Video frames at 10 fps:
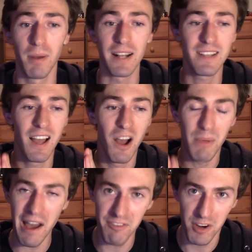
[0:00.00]
But
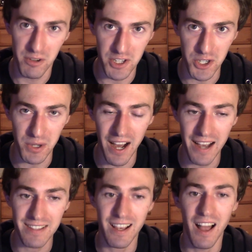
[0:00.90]
without further ado,
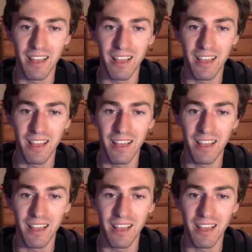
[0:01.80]
guys,